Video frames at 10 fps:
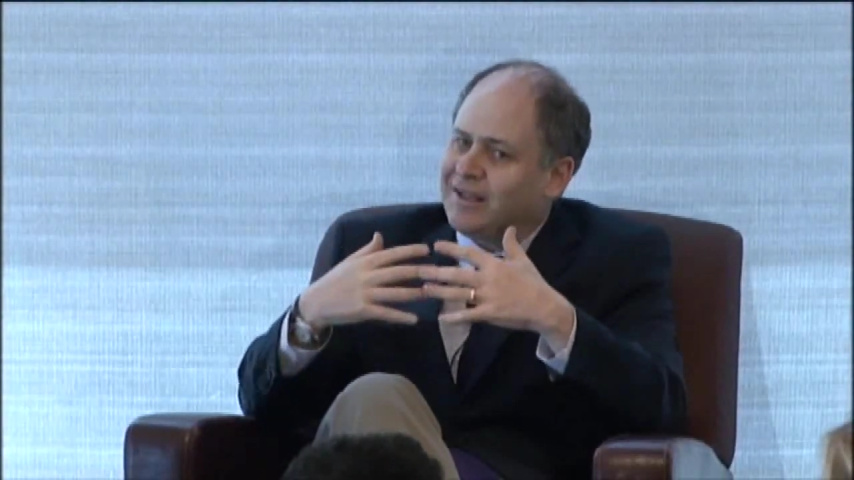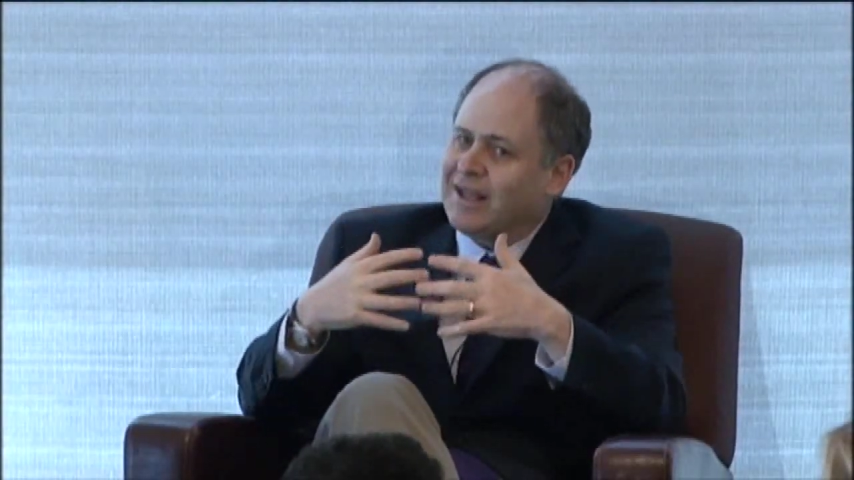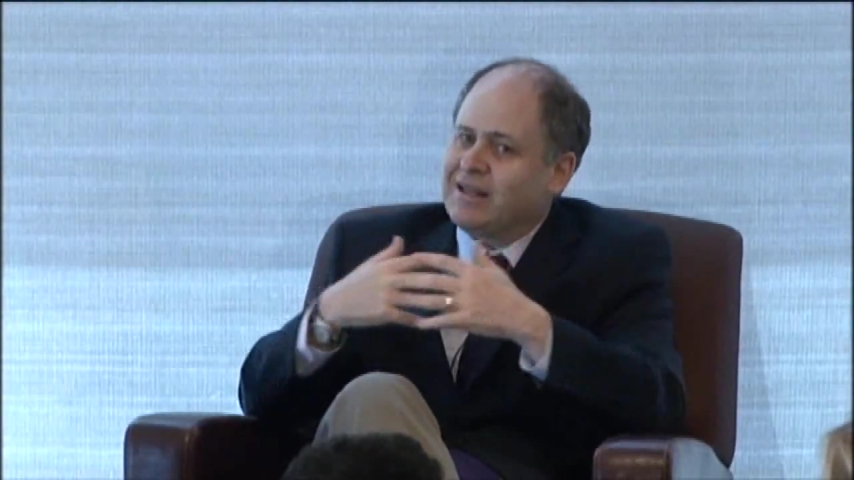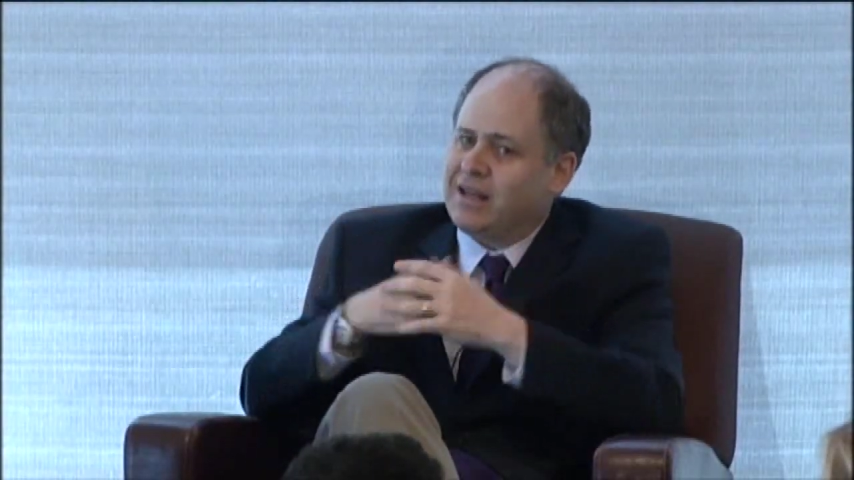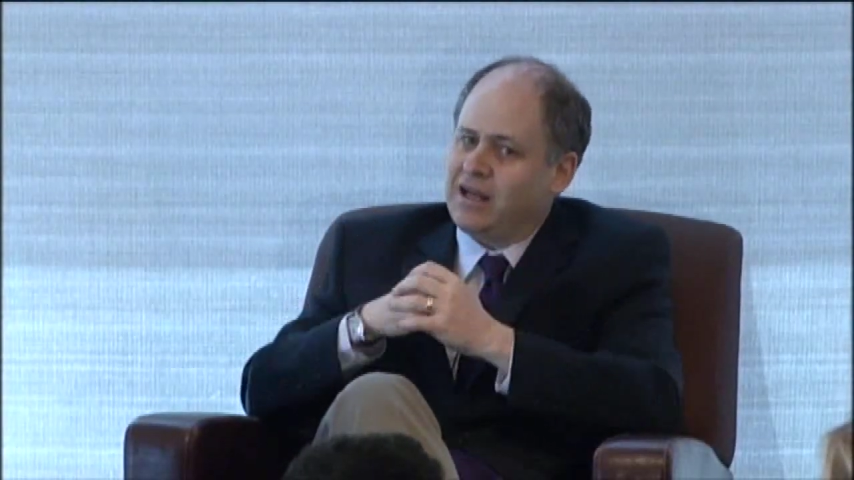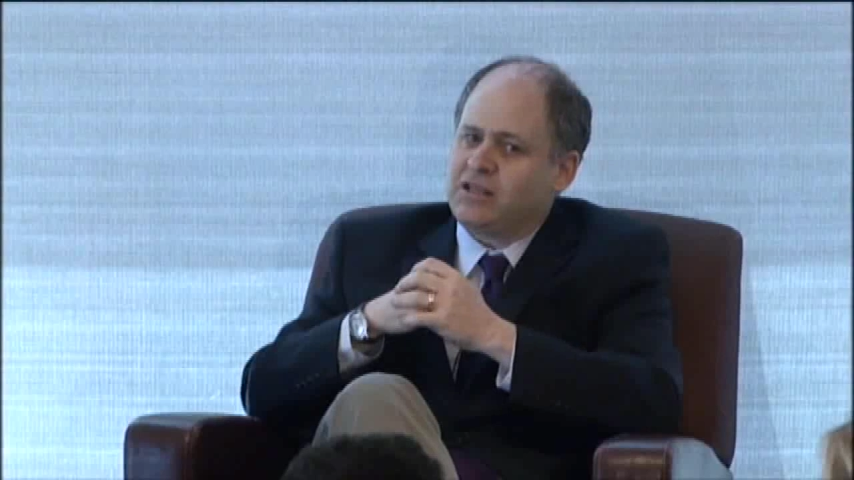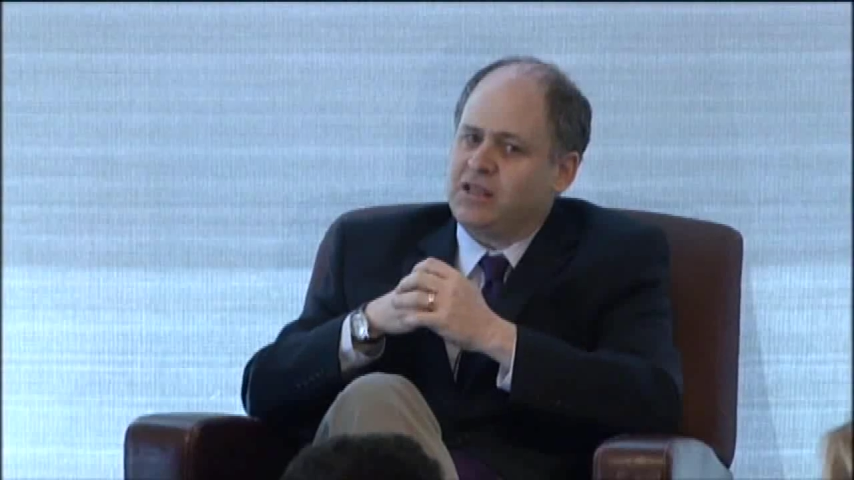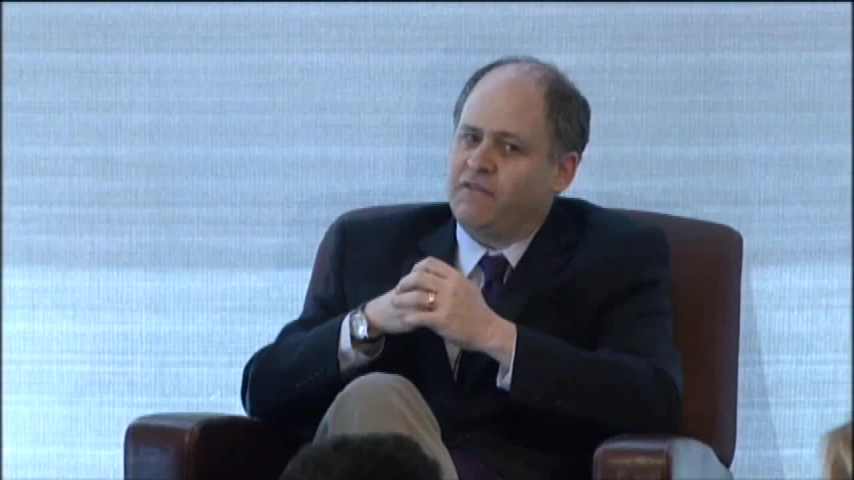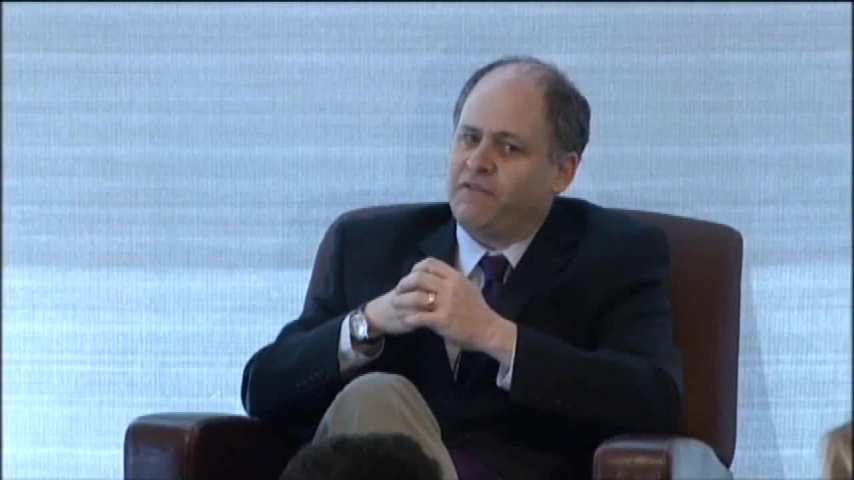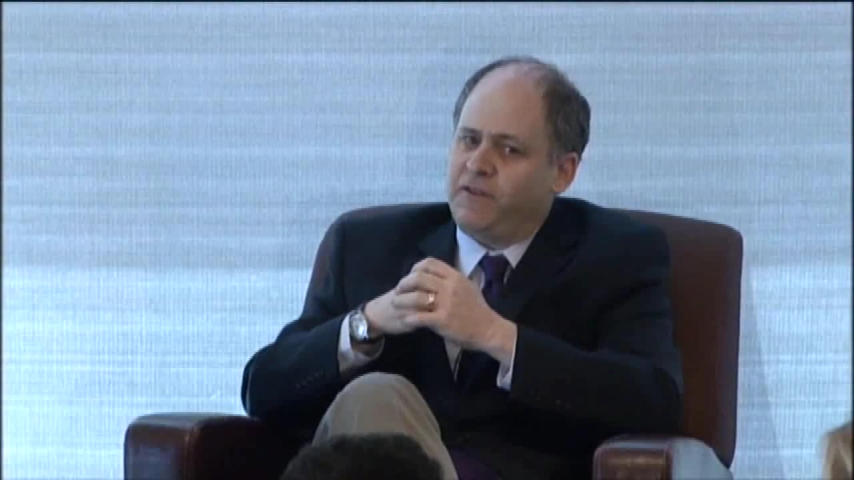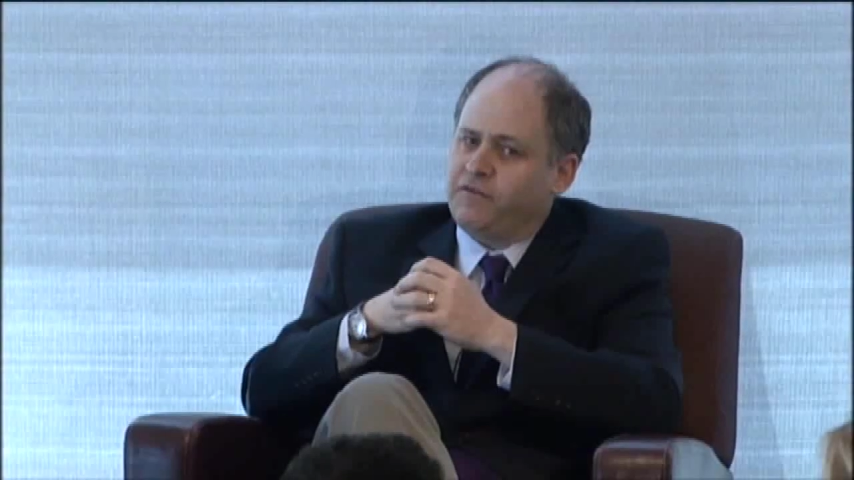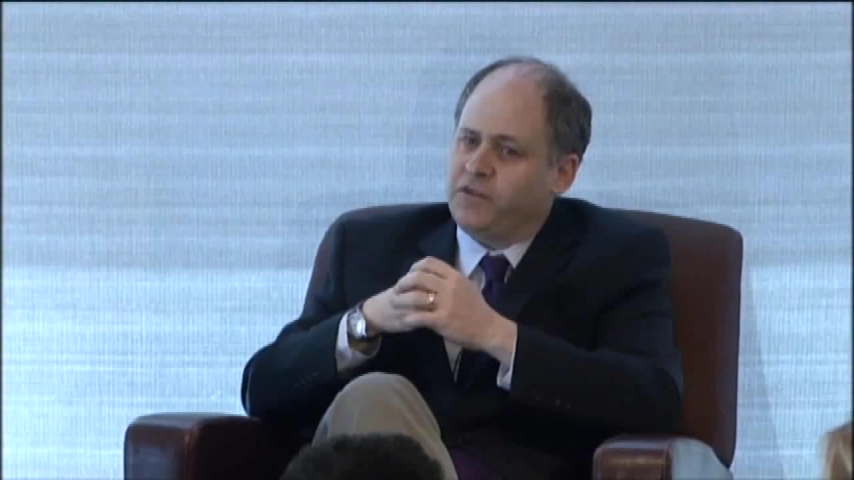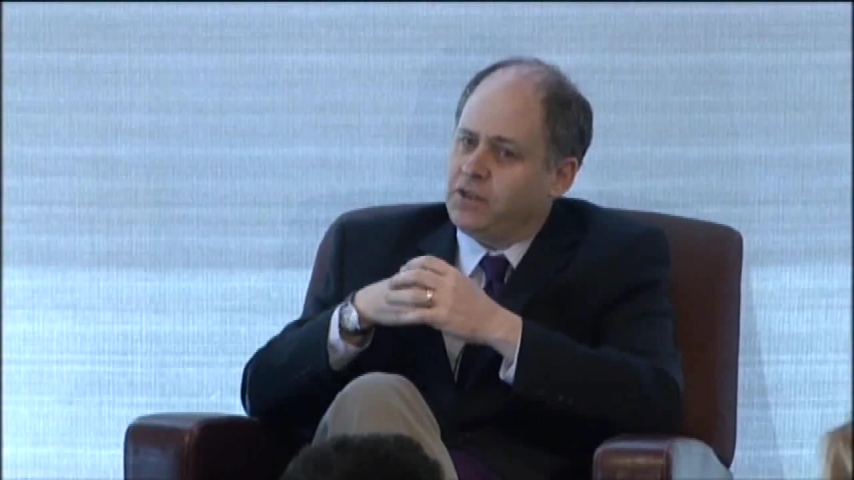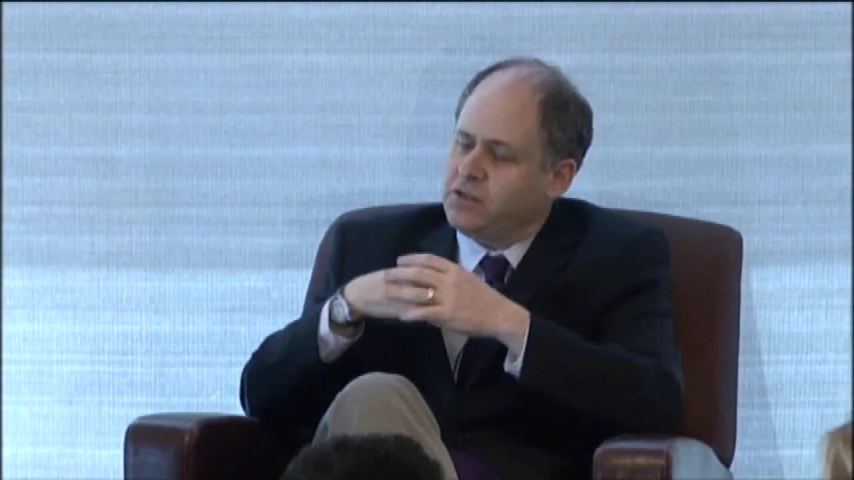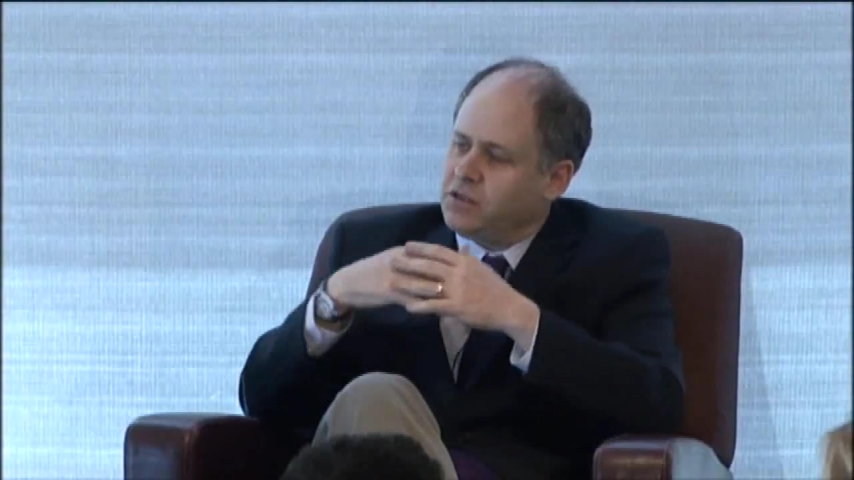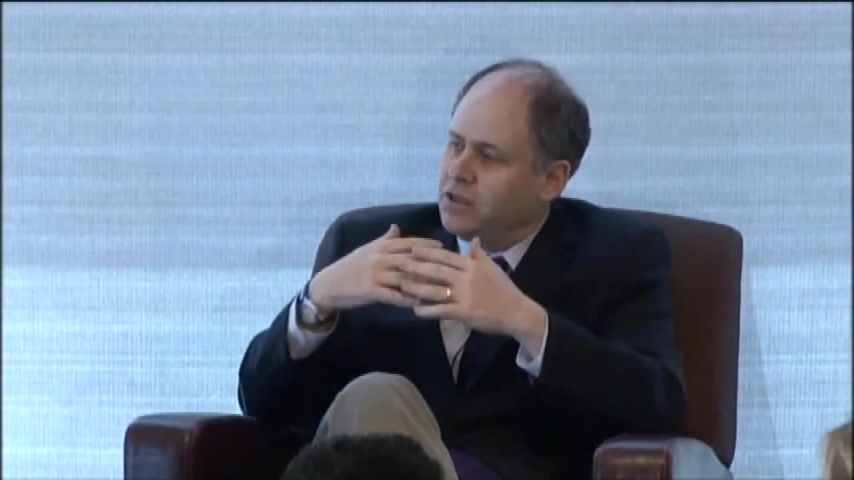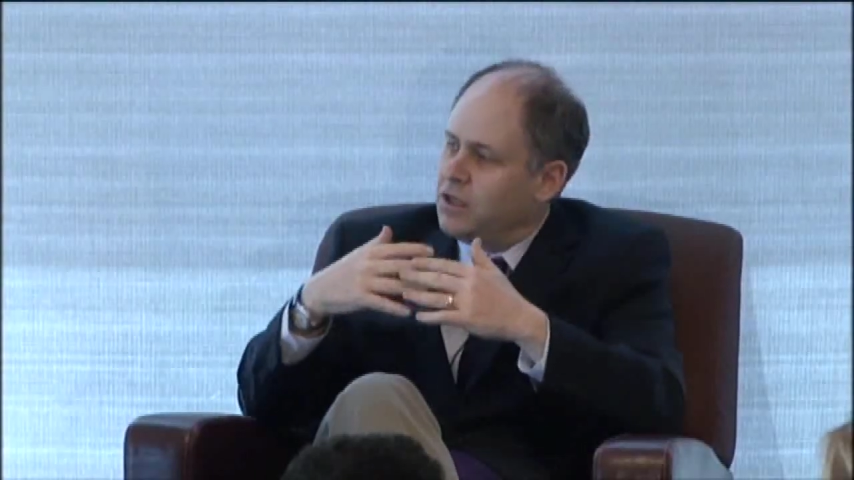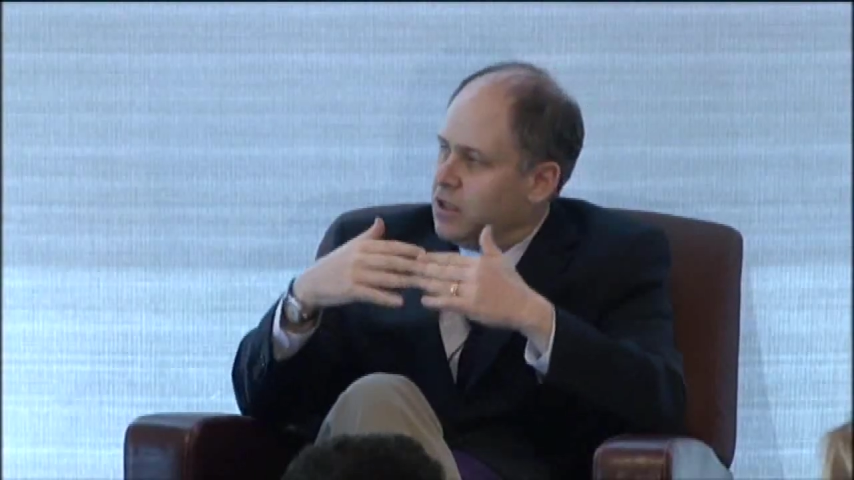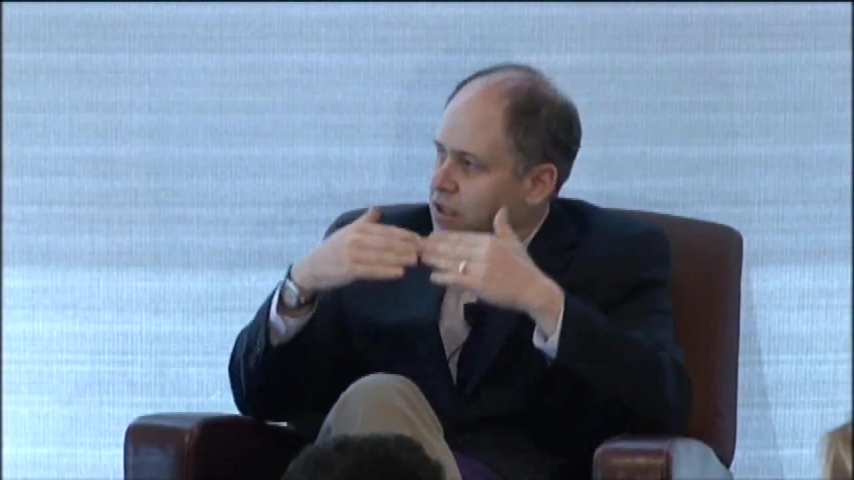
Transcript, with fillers: in the late 1950s.